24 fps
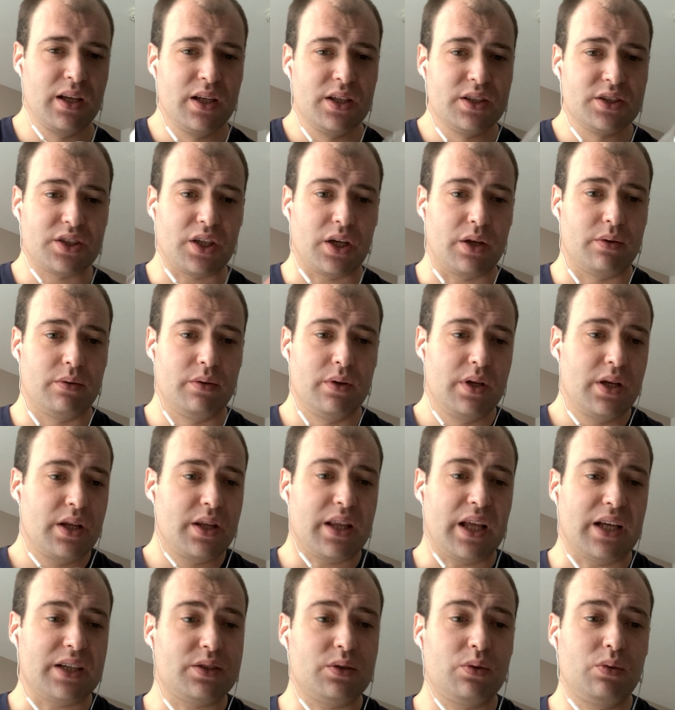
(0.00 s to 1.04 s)
So
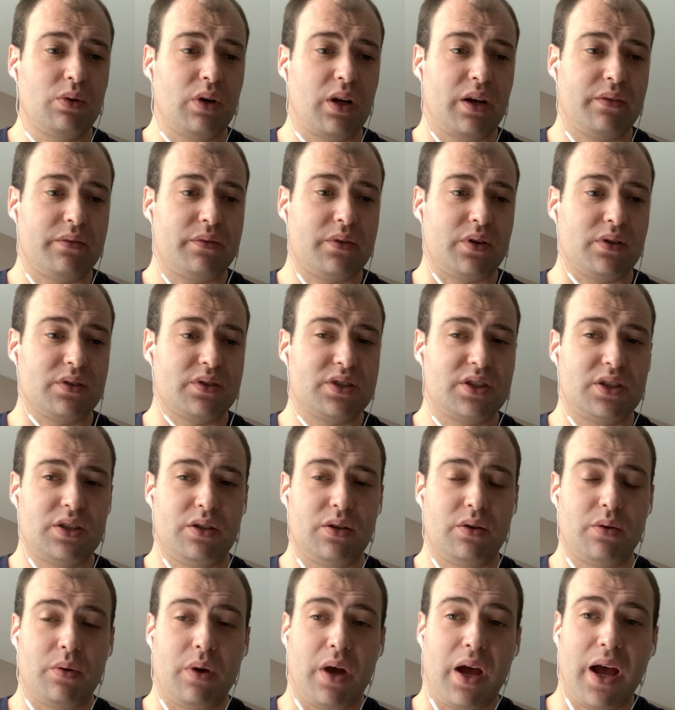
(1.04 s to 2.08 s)
that's all I've got
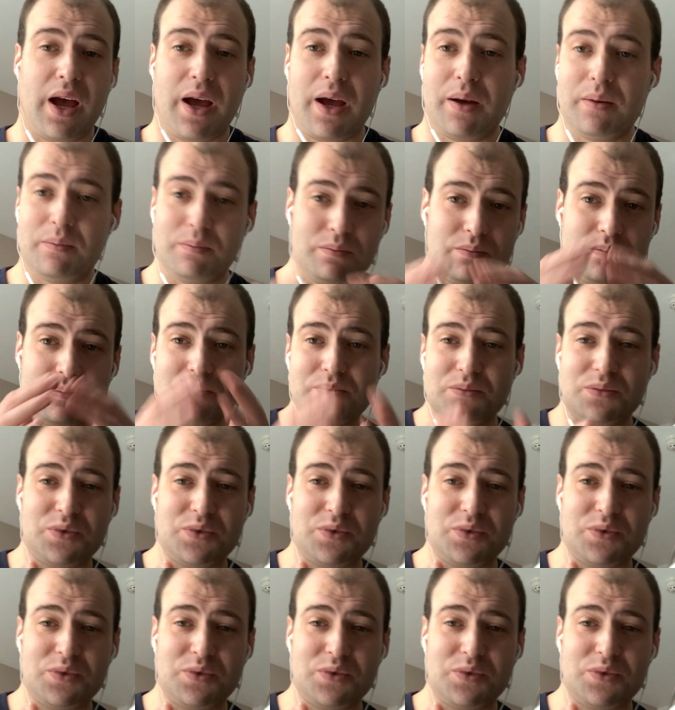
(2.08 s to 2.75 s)
to